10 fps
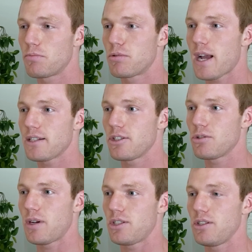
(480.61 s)
practice
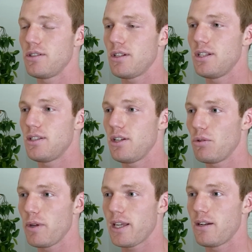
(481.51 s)
questions until
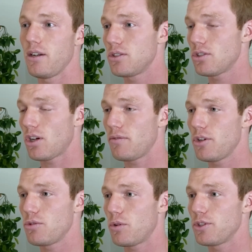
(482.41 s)
we can solve
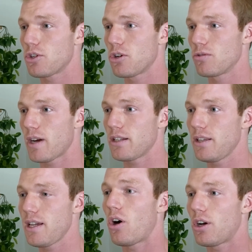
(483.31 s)
those ones
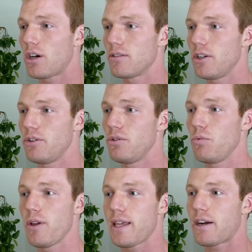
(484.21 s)
correctly on our own
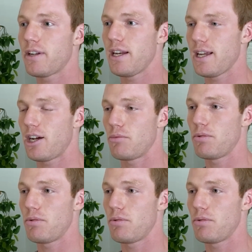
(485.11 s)
without any help.